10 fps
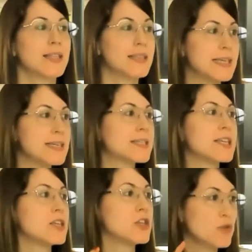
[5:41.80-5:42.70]
This
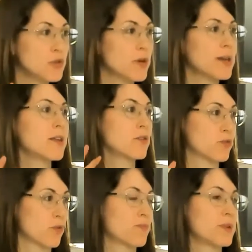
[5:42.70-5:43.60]
usually,
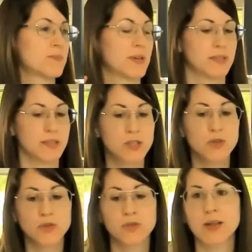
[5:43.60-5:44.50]
not always, but this
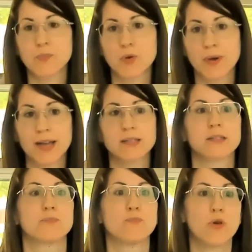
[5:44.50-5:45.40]
usually
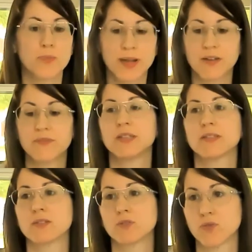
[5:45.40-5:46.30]
provides more
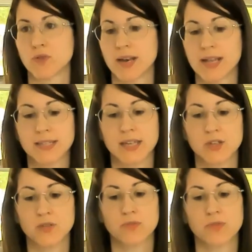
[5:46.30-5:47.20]
benefits to
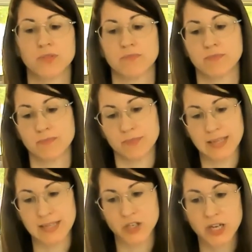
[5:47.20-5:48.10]
organizations
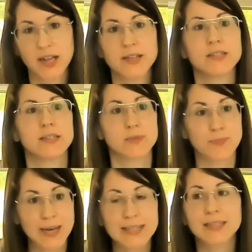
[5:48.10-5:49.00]
than challenges,
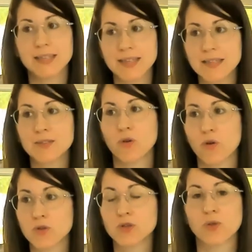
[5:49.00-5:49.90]
but it
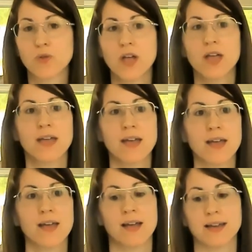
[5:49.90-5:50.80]
also
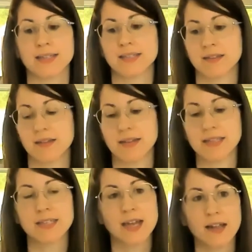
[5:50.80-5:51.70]
has
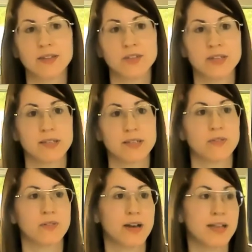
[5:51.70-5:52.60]
challenges
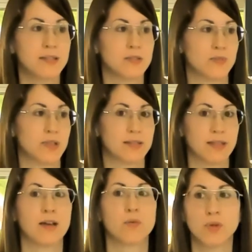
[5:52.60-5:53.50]
related to that,
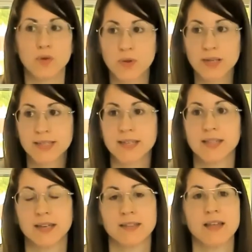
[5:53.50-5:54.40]
and we will see
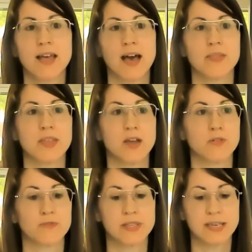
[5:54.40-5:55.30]
that at the end
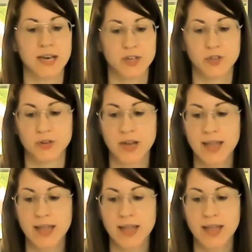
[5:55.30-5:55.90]
of this lecture.